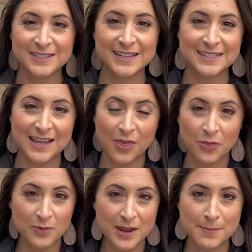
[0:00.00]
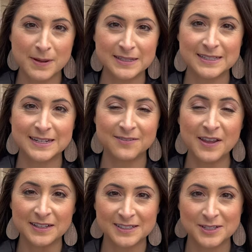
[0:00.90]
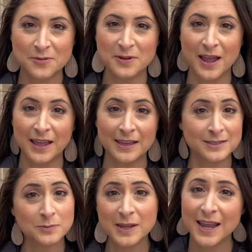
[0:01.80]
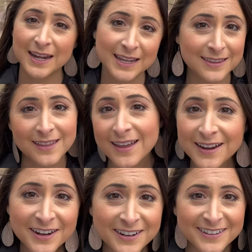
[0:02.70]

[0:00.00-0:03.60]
they take 3 months in advance. So I guess we ain't eating there.